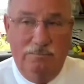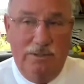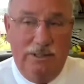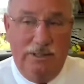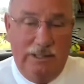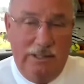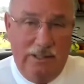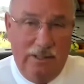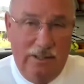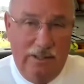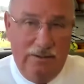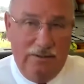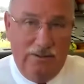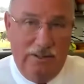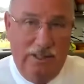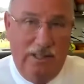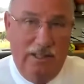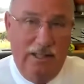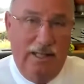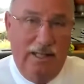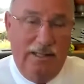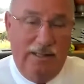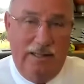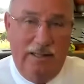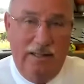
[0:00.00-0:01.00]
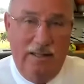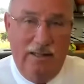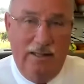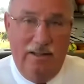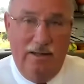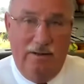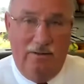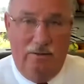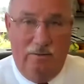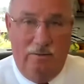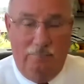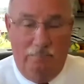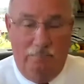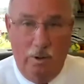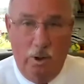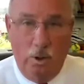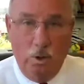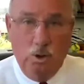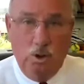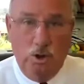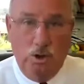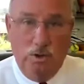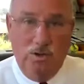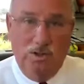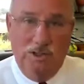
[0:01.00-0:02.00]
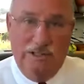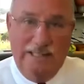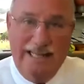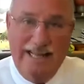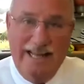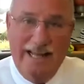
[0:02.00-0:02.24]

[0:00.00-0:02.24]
because they let their emotions